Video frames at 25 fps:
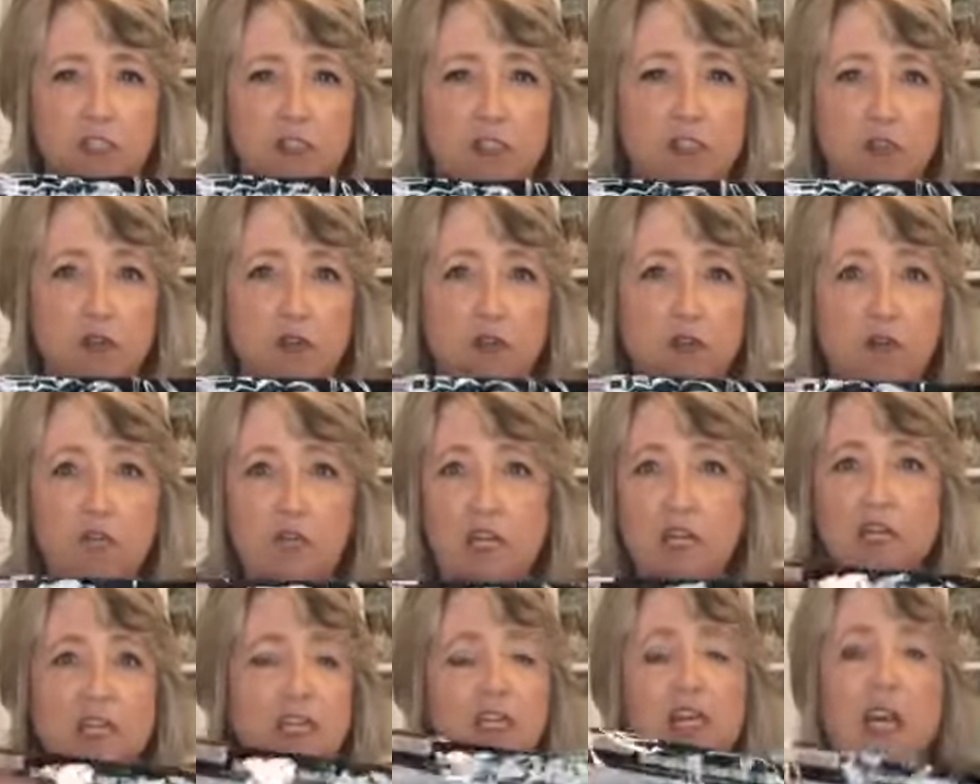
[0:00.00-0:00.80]
So
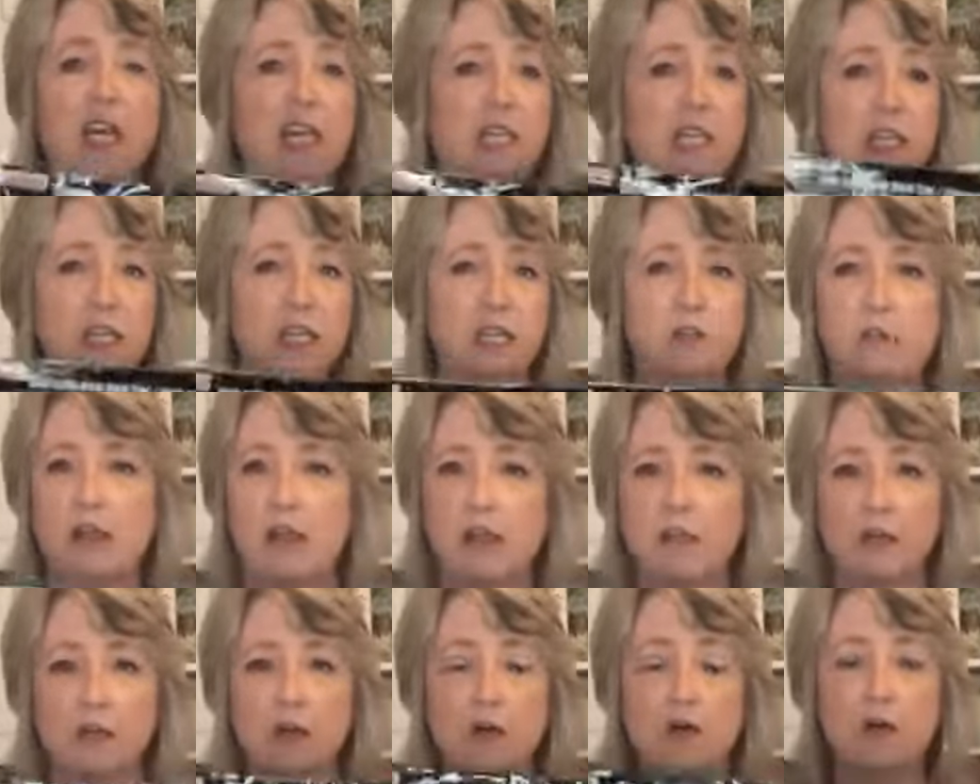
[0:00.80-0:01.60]
you gotta look
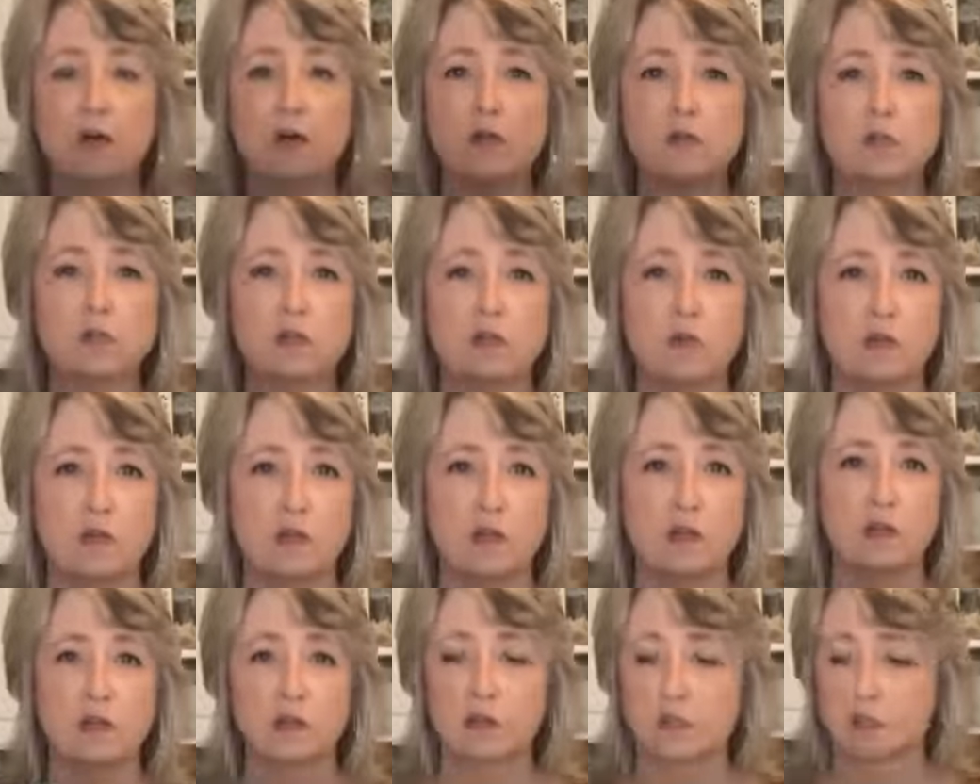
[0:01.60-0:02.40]
around the whole
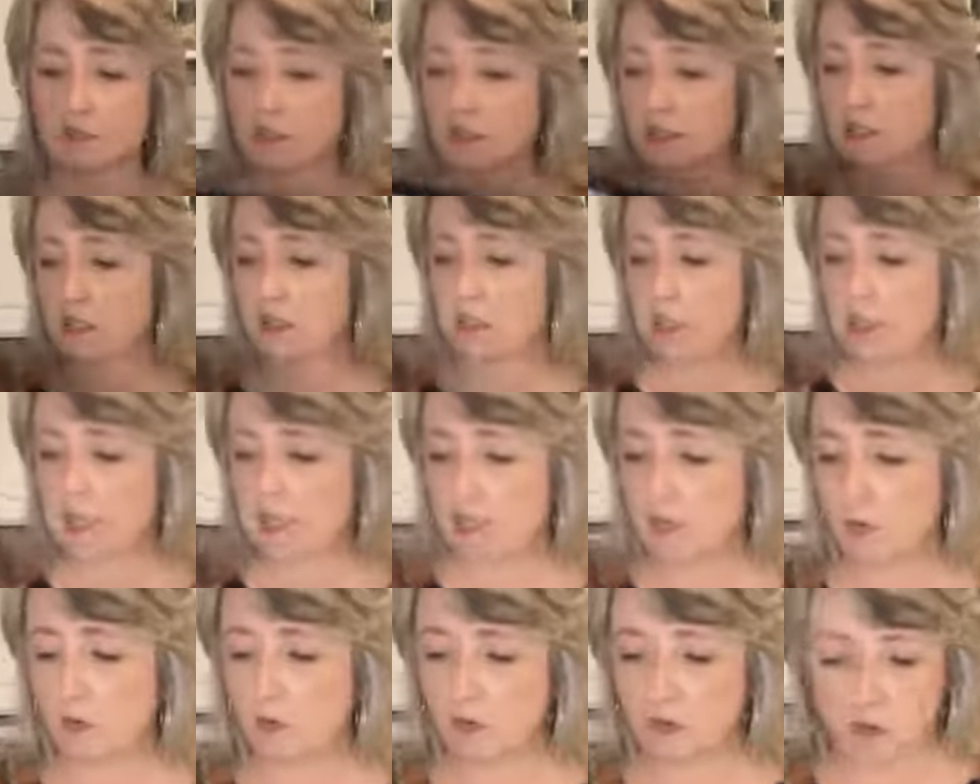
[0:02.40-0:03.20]
store
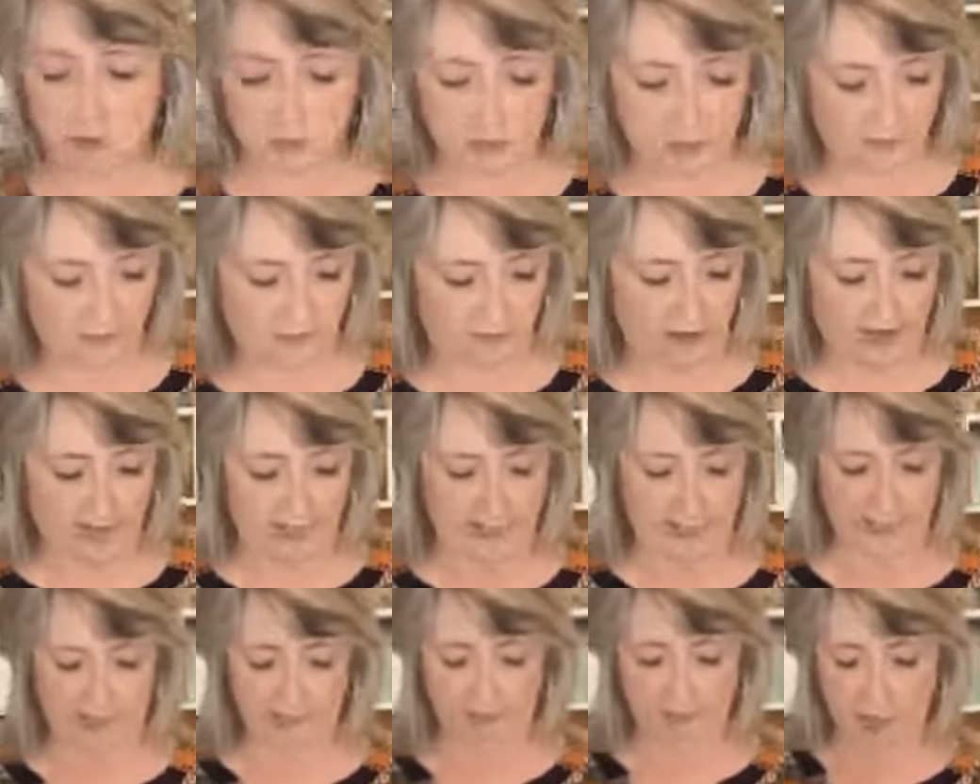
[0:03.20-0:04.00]
in order to find
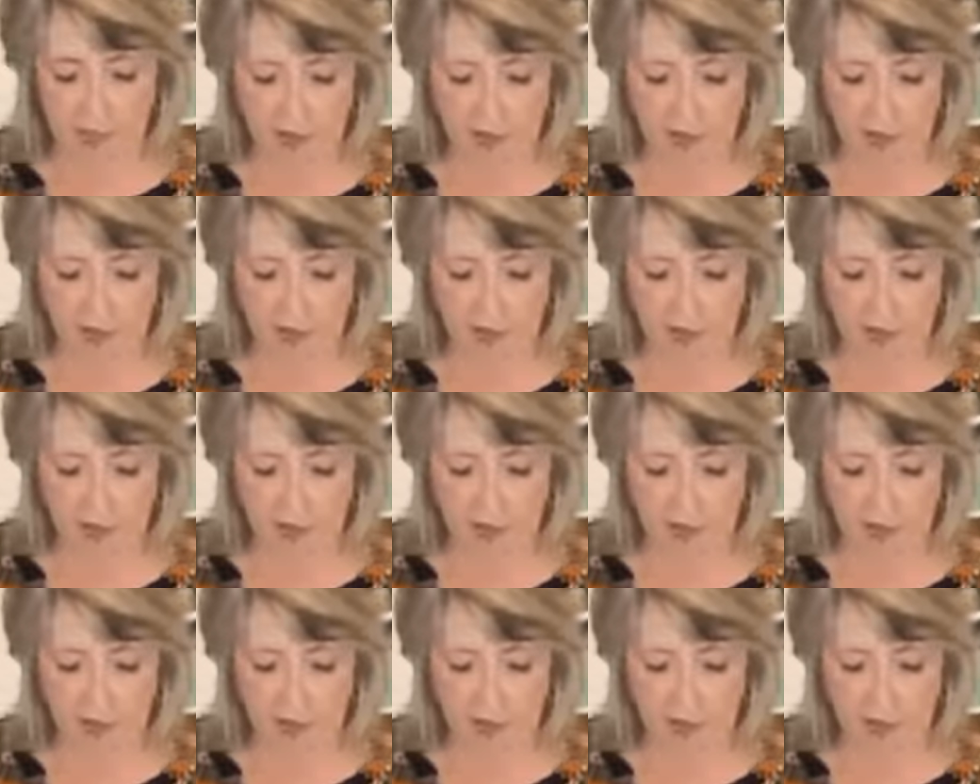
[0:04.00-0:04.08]
it.